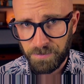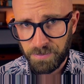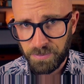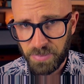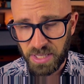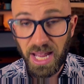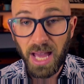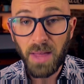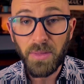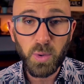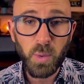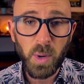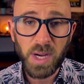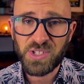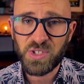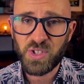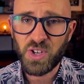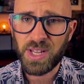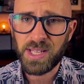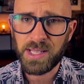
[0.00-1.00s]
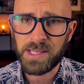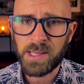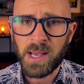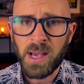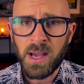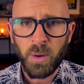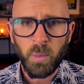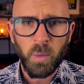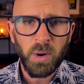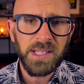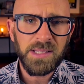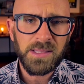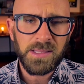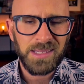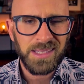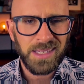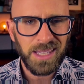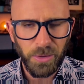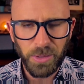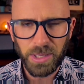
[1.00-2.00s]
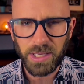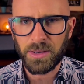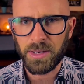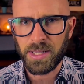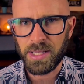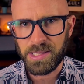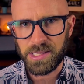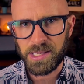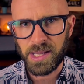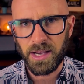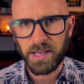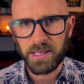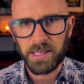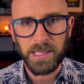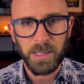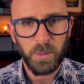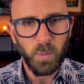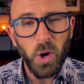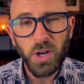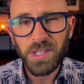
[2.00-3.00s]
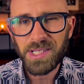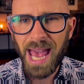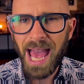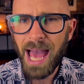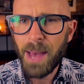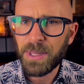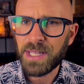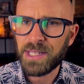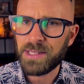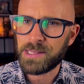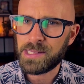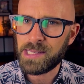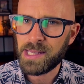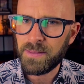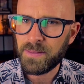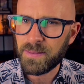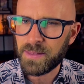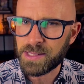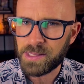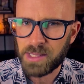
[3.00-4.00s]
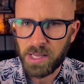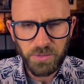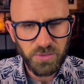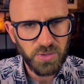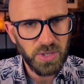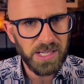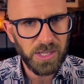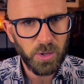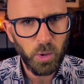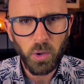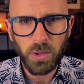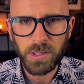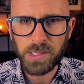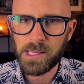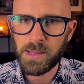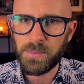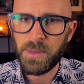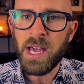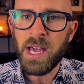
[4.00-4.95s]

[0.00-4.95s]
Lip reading: But now the question is, what is going on in Turkey? What happens in this country to cause them